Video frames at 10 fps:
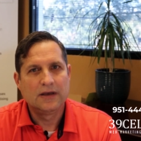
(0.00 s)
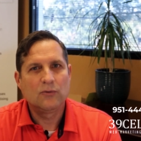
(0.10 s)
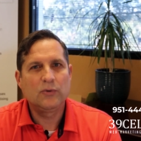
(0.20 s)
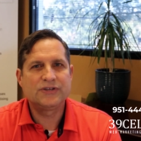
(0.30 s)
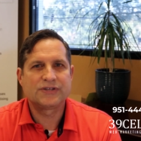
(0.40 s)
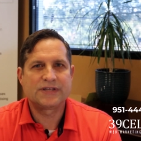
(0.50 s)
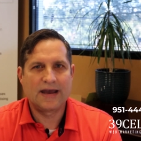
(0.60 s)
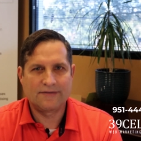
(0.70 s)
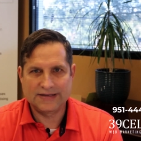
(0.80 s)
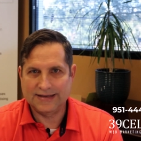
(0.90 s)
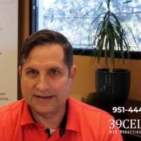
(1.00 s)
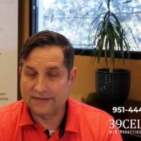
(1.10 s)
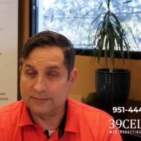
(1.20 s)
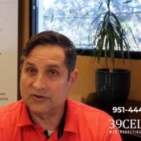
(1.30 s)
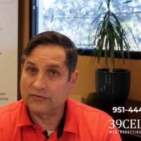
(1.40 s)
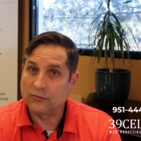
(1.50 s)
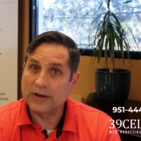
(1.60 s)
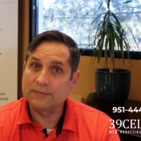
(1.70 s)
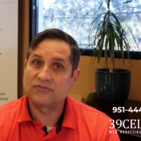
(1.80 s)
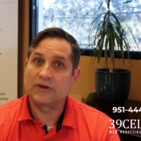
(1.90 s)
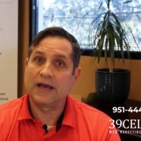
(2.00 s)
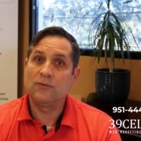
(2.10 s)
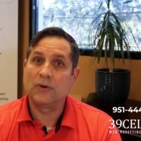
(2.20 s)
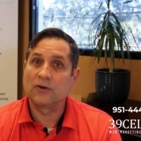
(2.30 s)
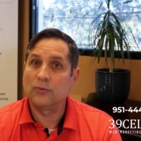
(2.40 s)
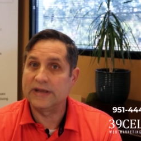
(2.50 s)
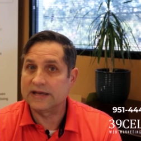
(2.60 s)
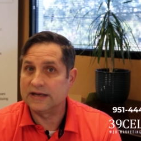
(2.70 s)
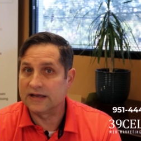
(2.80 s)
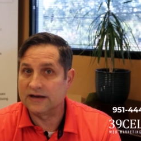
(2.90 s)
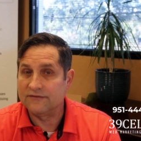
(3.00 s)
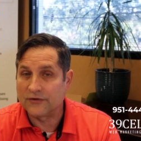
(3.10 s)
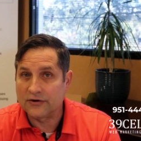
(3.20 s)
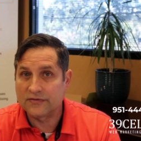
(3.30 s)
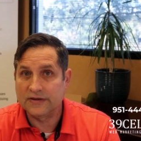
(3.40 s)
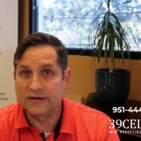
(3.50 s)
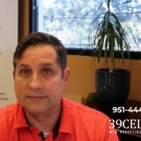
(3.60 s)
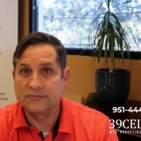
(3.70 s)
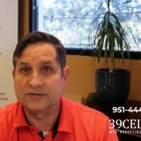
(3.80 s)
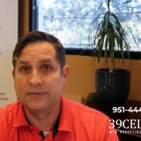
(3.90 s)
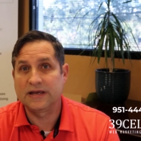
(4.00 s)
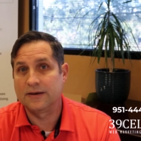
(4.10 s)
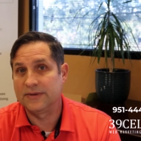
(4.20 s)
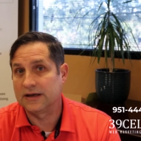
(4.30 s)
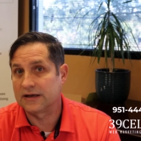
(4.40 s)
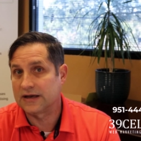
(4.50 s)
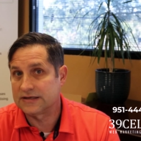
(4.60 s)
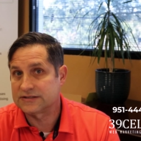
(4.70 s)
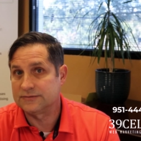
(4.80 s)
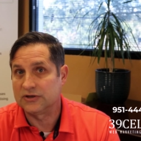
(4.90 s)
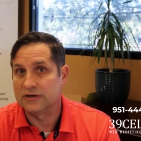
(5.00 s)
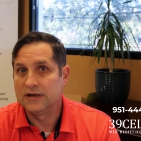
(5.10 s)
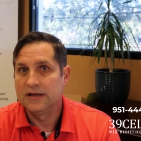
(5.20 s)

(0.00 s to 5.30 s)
We just have to get them to the website where we can convert them to becoming a customer.